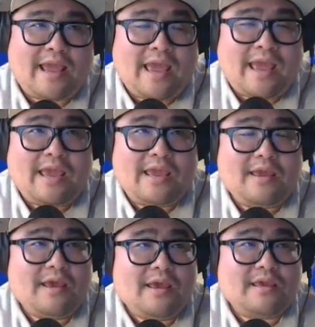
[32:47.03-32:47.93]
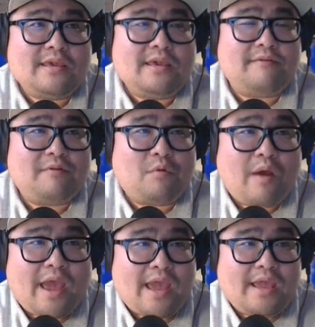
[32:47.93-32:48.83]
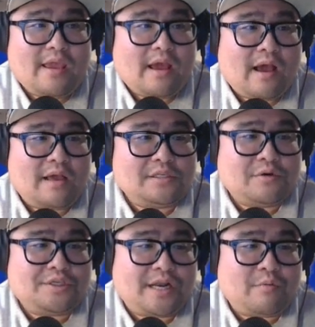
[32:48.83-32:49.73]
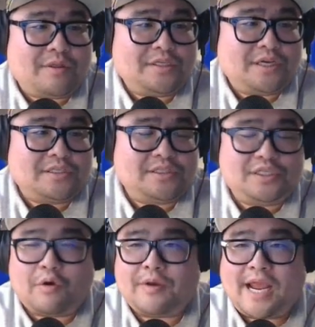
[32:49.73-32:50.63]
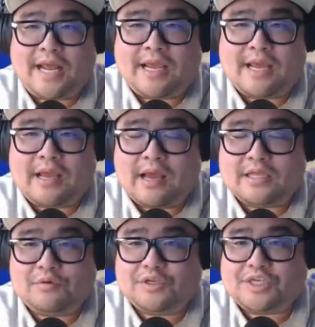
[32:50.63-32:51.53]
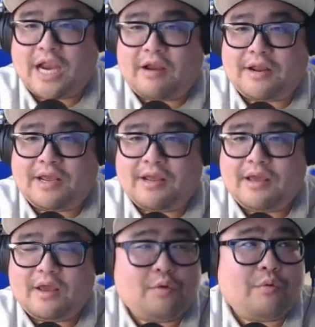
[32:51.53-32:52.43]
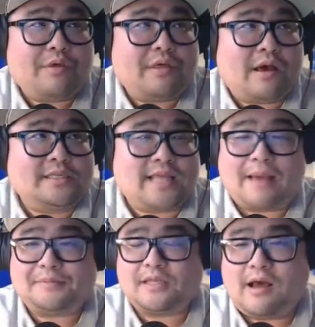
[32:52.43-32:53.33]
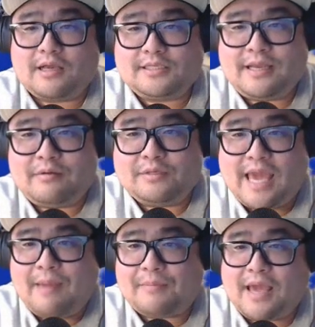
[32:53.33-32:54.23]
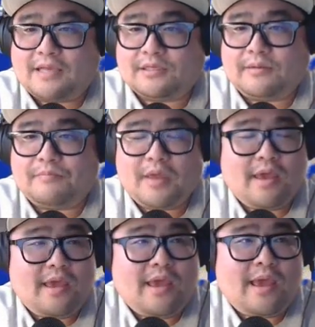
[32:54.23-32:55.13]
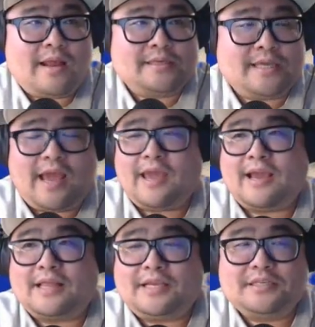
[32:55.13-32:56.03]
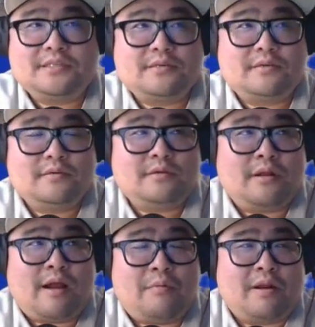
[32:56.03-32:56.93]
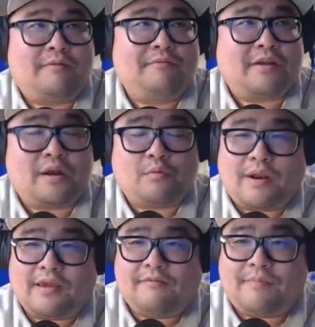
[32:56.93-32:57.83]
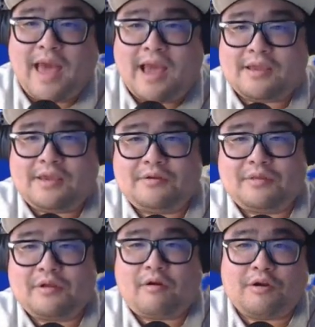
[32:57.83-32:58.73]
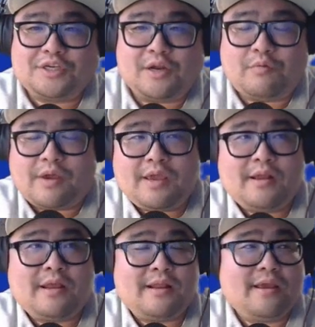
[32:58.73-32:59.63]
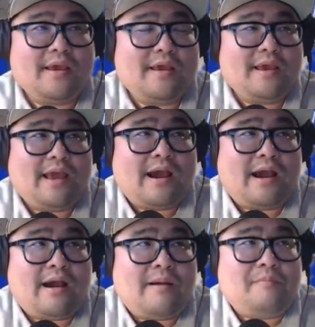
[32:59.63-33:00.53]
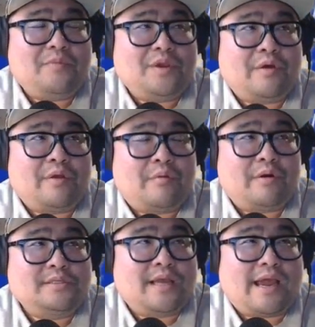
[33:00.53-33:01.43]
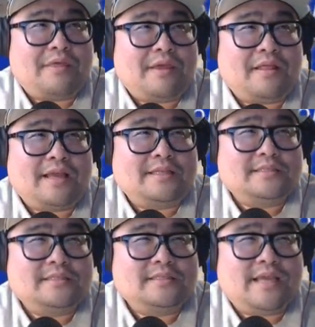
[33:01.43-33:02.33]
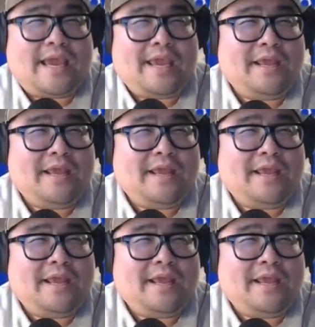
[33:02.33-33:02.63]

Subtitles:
a giveaway, associated with just donating, to a charity with, Slapstocks, and it was Camp Kesem, and I said, "Hey, I got these, I wanna figure out a way to give back. Here are the cards you can win," and, there was, I think, like, 8